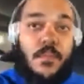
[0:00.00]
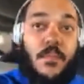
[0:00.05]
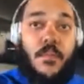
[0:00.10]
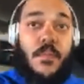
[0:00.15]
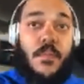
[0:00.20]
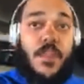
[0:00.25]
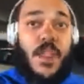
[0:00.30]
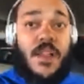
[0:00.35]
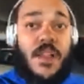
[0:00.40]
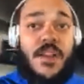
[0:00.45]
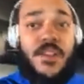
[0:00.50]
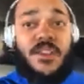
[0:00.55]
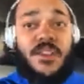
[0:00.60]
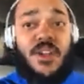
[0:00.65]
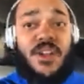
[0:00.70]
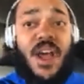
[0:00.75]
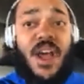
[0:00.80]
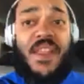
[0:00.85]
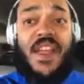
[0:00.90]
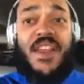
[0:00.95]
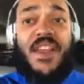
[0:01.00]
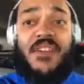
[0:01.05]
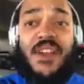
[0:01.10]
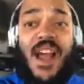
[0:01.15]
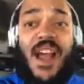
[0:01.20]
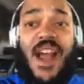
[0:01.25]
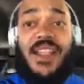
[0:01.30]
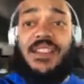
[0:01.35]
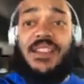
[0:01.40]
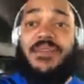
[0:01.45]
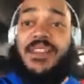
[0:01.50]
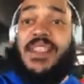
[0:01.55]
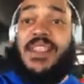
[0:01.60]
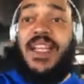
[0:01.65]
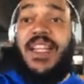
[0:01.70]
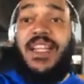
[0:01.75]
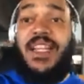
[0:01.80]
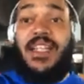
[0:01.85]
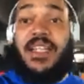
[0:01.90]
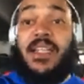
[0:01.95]
So now that you guys have seen
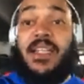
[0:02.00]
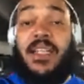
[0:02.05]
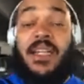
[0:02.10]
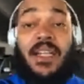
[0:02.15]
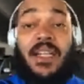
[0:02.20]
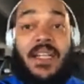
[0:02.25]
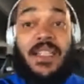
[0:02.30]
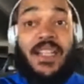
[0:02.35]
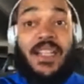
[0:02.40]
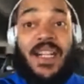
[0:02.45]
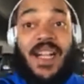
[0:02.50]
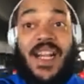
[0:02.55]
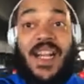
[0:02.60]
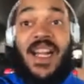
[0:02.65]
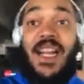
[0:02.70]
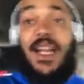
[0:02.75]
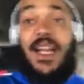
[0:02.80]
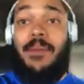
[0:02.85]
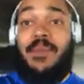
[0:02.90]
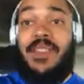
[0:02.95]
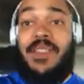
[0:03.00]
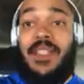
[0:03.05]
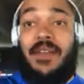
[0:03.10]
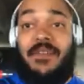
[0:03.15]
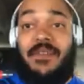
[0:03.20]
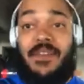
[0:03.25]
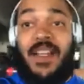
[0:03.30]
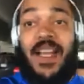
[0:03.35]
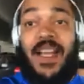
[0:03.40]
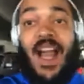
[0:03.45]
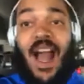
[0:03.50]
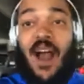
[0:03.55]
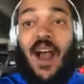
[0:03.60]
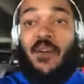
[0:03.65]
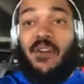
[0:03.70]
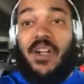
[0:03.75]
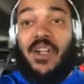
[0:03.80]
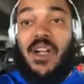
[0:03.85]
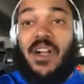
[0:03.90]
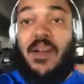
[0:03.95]
the clips of the
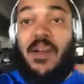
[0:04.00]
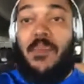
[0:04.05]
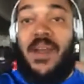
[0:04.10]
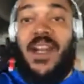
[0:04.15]
outcome and how